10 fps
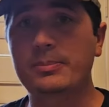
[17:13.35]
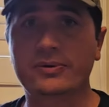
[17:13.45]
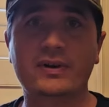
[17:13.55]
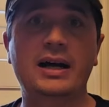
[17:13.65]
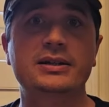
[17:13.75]

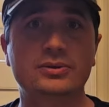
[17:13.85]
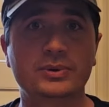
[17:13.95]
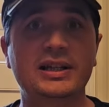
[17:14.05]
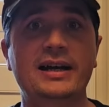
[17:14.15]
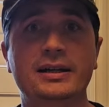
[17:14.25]
provide you
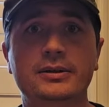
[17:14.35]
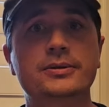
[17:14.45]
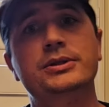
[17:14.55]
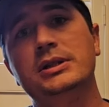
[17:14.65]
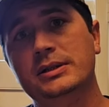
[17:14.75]
with that
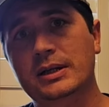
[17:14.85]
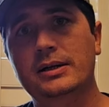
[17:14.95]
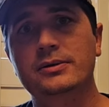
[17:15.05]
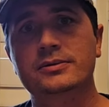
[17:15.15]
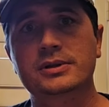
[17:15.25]
energy and
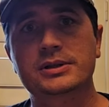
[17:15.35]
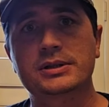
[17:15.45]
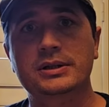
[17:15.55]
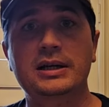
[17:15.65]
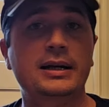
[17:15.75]
that nutrition
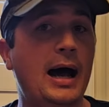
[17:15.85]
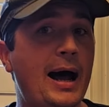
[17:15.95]
you need.